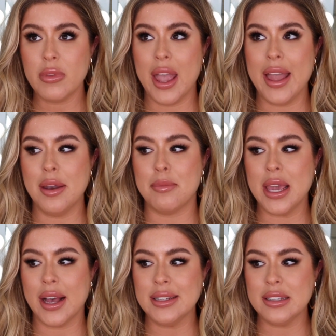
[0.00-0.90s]
And
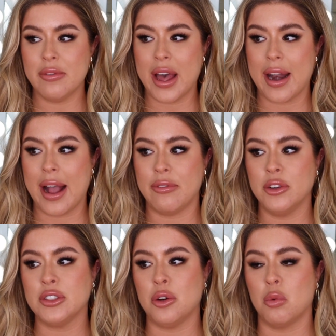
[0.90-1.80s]
because of that, I
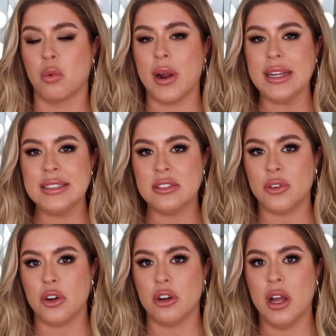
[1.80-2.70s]
feel so
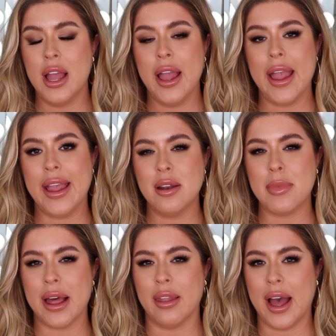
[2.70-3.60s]
restful in
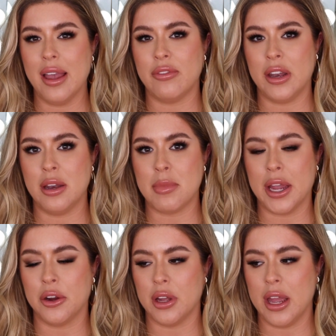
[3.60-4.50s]
my life and in
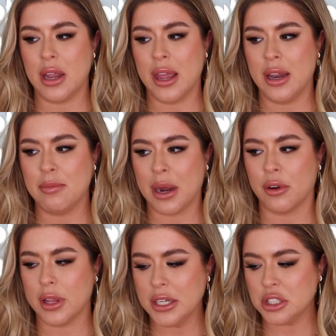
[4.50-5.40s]
my
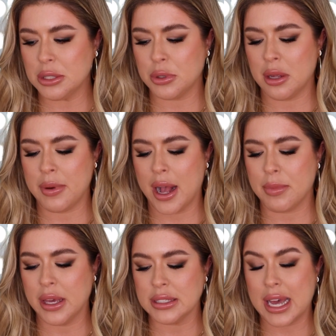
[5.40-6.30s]
relationship with him now,
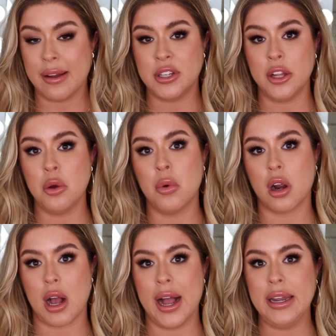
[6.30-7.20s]
because I've done the
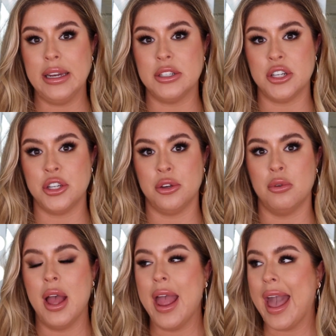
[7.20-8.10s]
work I needed to
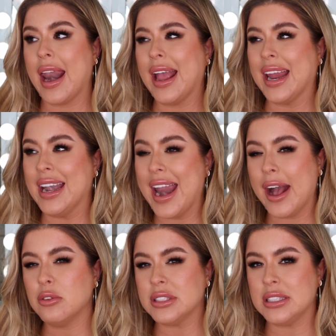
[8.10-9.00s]
do and I can
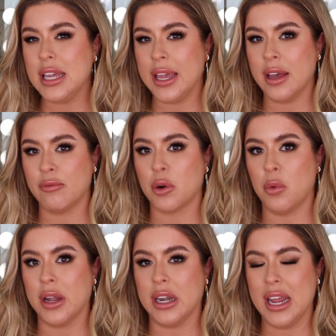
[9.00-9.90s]
now see him for
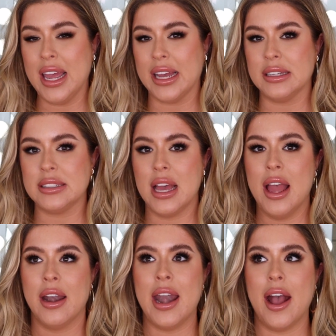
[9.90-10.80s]
what it is.
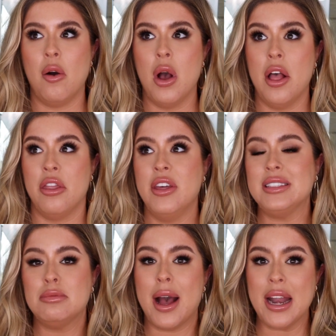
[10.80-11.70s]
Now,
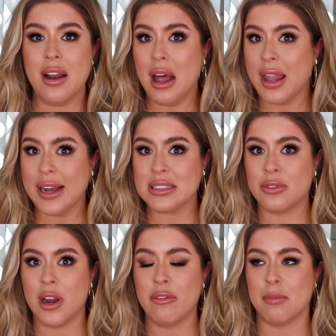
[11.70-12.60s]
this might not last
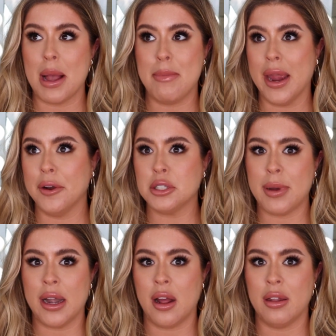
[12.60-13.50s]
forever. My marriage
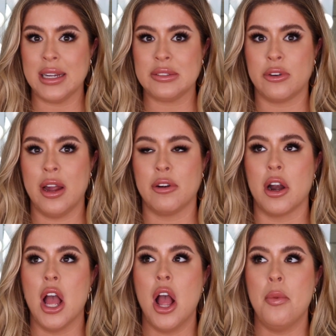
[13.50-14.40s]
might not last forever.